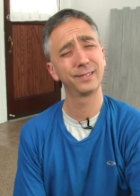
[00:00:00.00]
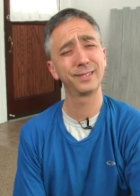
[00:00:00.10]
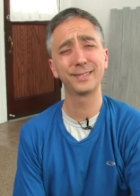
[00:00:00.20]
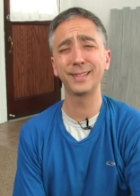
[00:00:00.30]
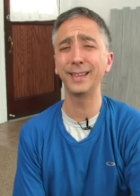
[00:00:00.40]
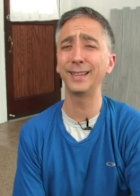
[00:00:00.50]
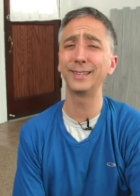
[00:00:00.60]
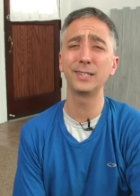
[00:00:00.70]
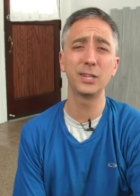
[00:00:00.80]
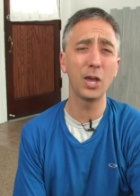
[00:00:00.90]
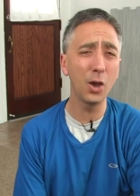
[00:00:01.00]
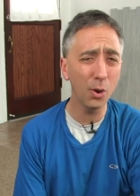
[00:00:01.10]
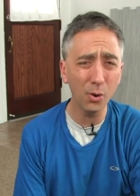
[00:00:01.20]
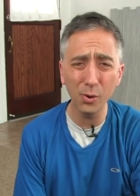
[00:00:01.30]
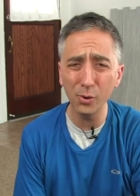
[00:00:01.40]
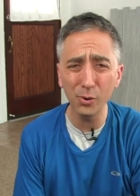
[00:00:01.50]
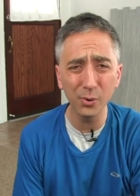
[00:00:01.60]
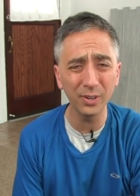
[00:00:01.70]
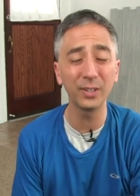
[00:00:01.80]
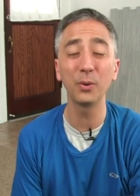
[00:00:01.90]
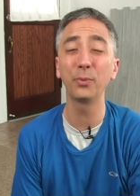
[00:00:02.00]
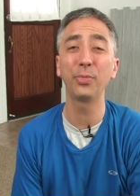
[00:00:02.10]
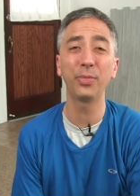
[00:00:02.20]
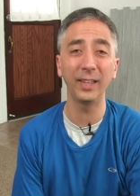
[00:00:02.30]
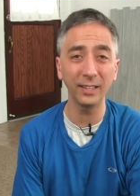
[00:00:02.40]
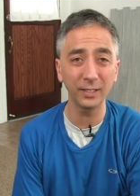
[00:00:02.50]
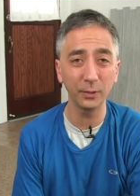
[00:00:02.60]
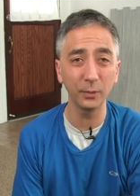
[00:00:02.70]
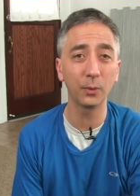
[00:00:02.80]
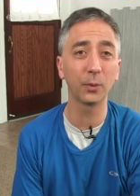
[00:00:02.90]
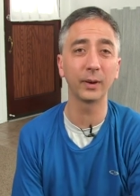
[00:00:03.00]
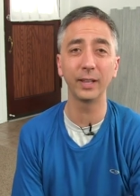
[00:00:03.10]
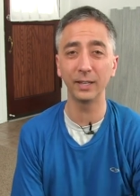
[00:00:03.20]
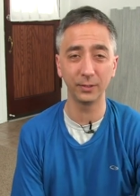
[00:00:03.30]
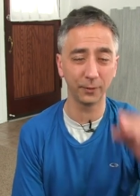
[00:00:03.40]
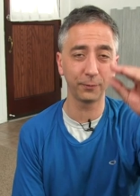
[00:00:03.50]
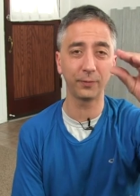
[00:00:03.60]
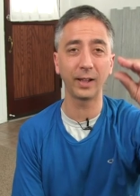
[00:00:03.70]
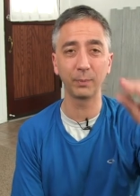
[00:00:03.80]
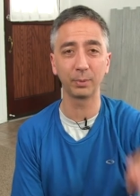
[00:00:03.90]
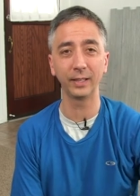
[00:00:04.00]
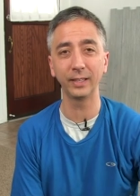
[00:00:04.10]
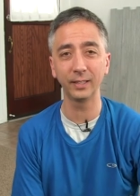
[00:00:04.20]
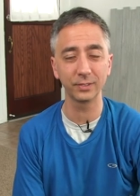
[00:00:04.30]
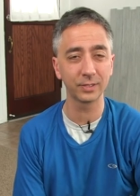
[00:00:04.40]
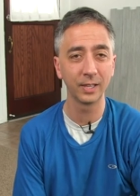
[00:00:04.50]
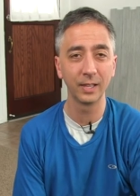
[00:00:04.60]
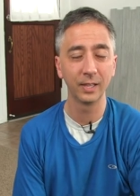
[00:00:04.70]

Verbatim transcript: Say no no thank you, or hey, do you have five blankets?